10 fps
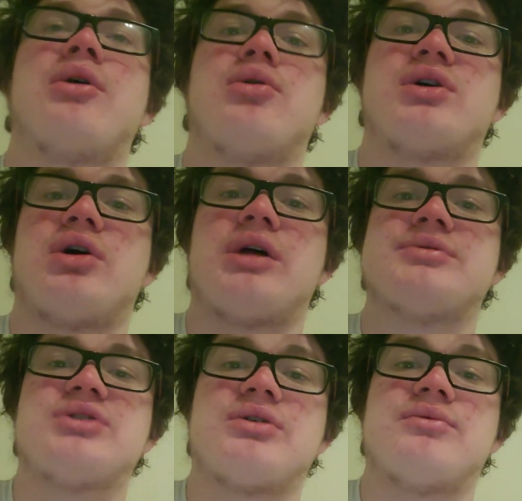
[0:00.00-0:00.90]
all caught up,
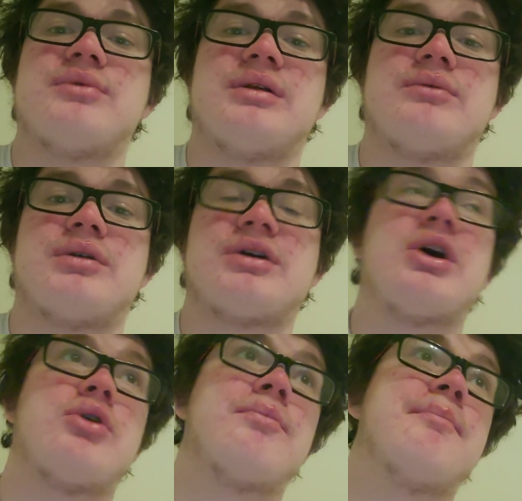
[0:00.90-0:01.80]
so I don't really want to
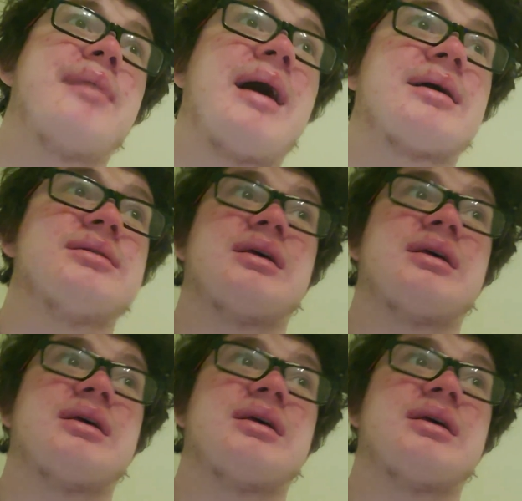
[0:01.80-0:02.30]
go back,